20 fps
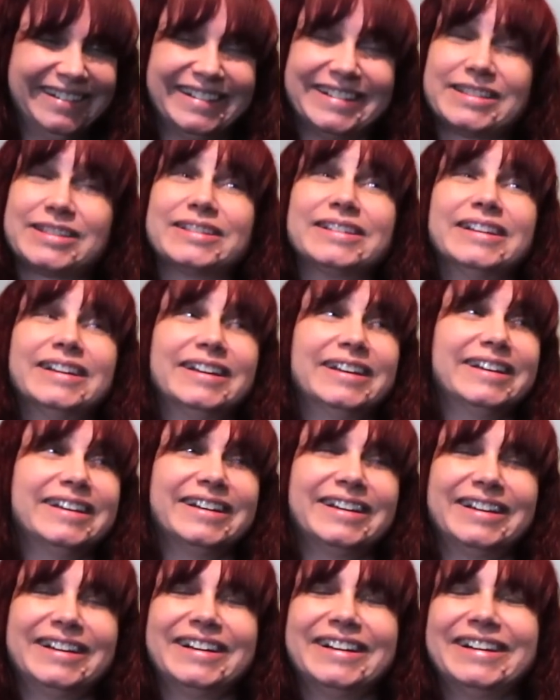
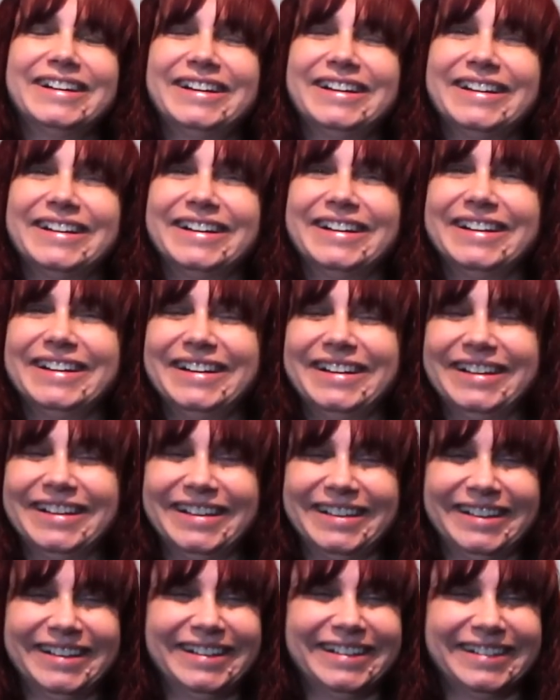
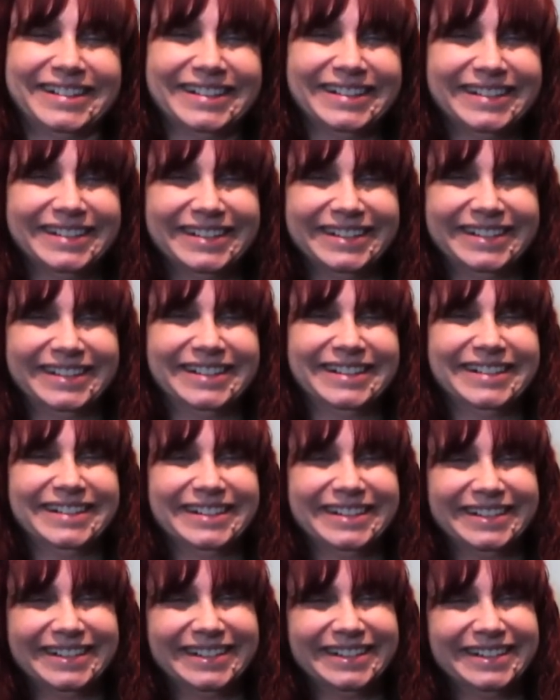
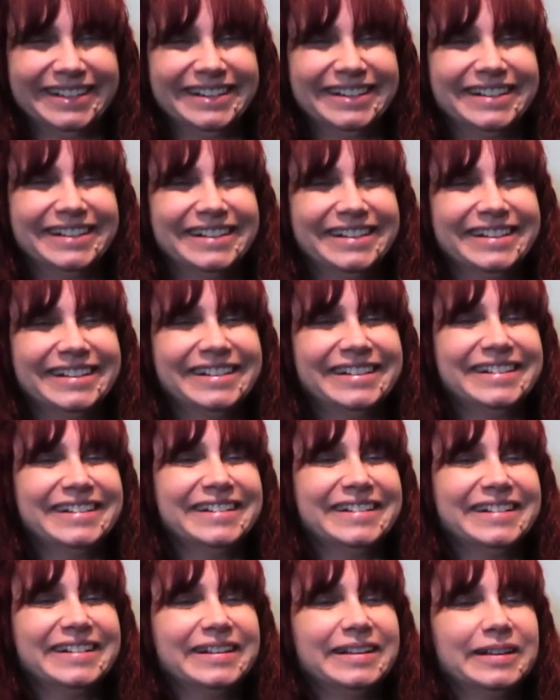
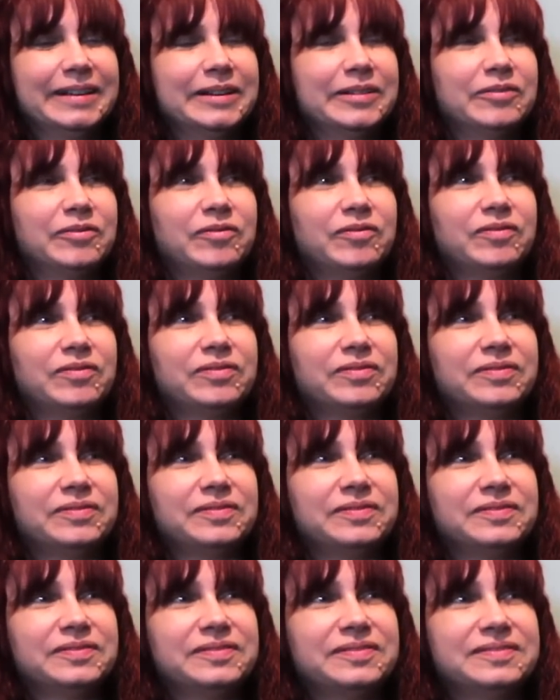
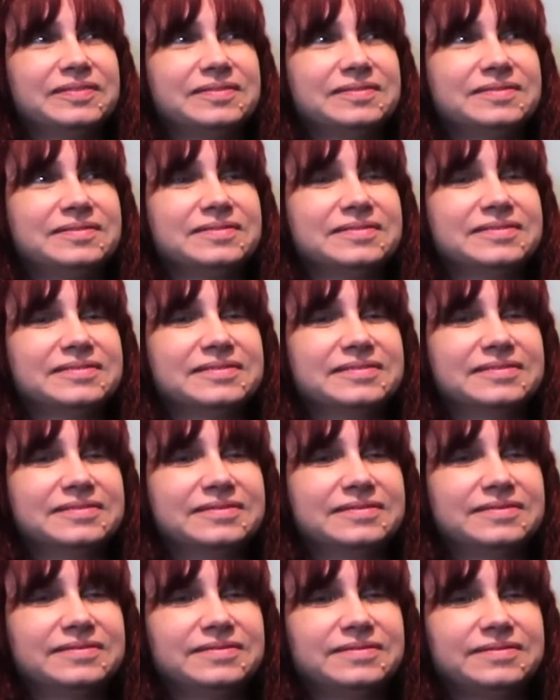
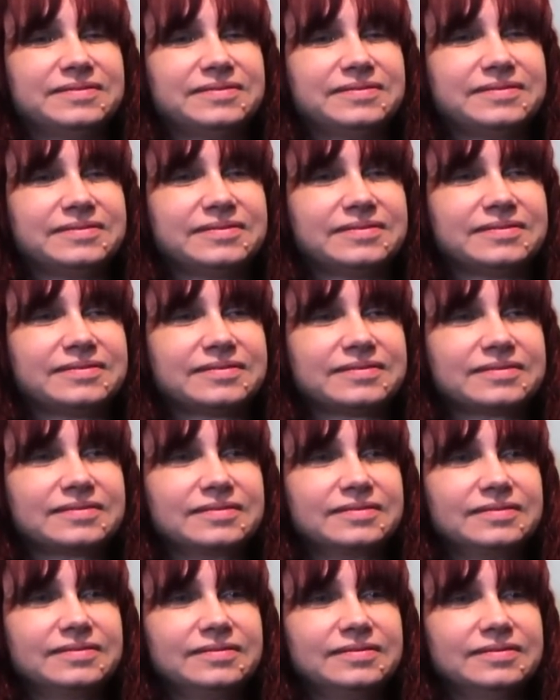
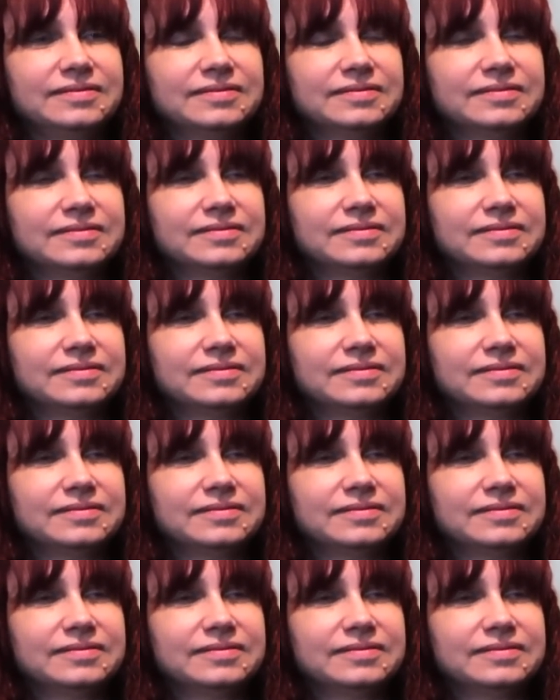No words are spoken by the person on screen.